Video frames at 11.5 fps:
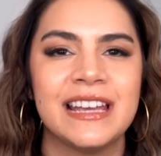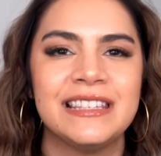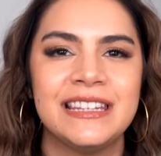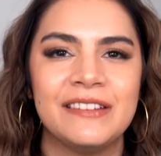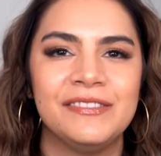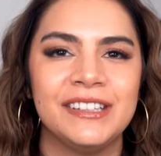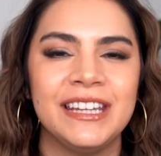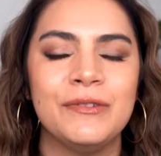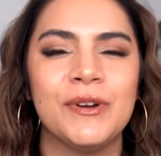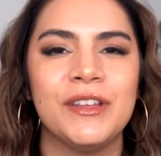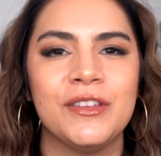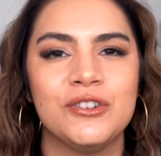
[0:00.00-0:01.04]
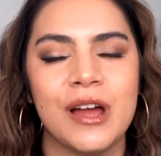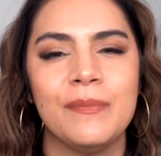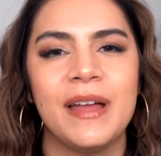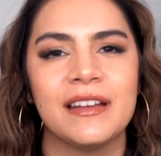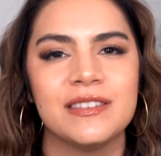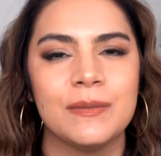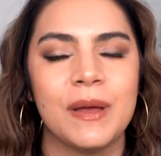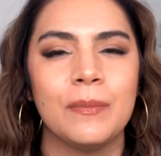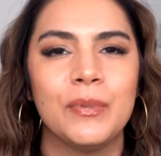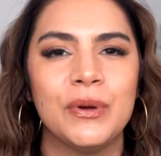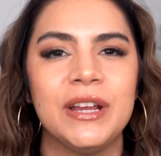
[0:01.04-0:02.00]
that's definitely one of the drawbacks
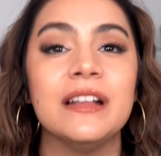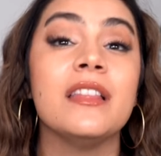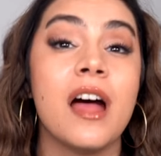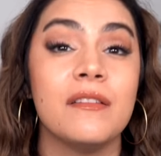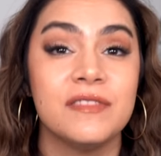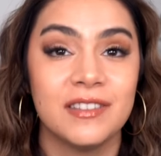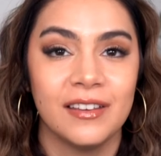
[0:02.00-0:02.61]
about putting gloves